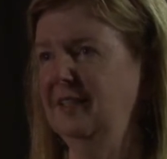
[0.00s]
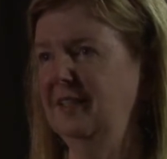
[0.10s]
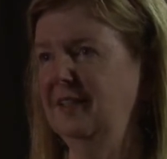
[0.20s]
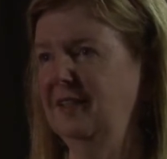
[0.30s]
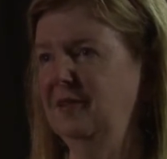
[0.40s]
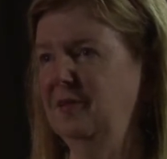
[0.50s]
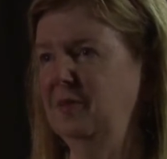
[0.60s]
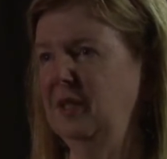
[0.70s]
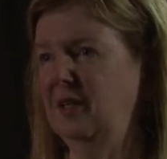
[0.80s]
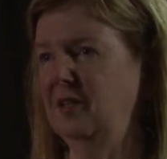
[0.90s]
uh,
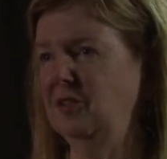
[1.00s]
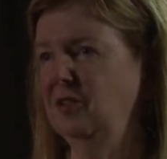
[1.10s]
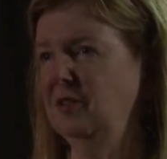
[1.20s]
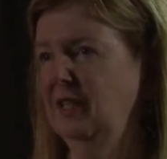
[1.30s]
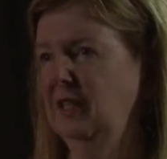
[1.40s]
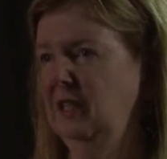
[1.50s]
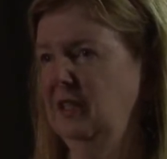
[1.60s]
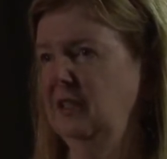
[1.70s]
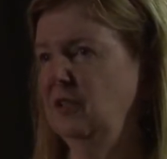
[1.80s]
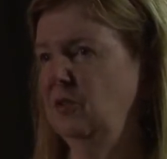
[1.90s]
because
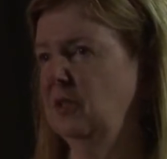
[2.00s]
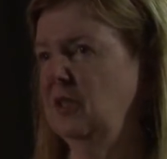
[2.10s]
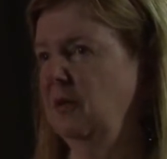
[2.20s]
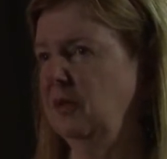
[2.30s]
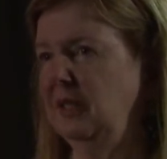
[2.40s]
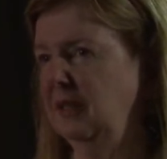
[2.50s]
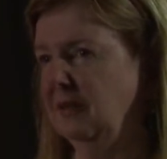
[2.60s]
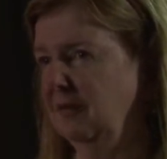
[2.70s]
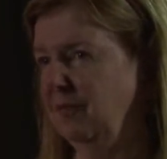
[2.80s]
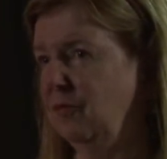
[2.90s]
this was
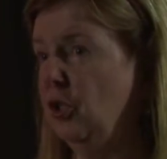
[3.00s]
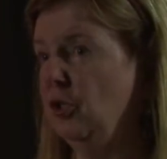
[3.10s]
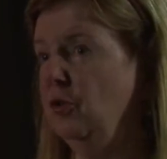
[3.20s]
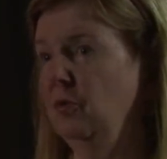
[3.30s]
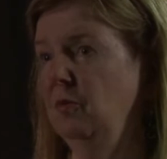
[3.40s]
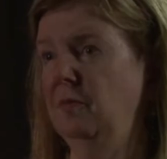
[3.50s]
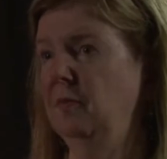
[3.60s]
something new